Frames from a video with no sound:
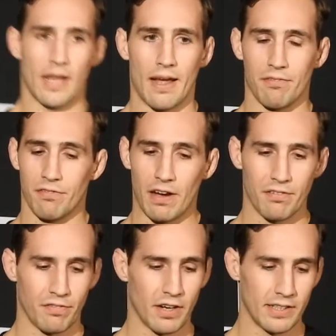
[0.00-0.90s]
and have five
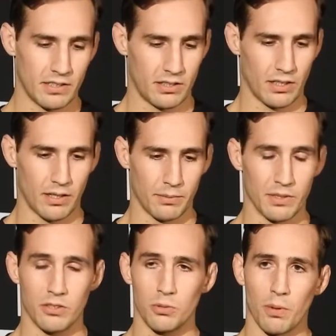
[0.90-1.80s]
fights.
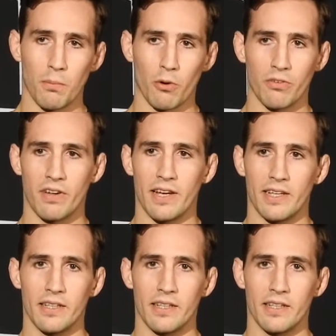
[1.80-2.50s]
It's super motivating.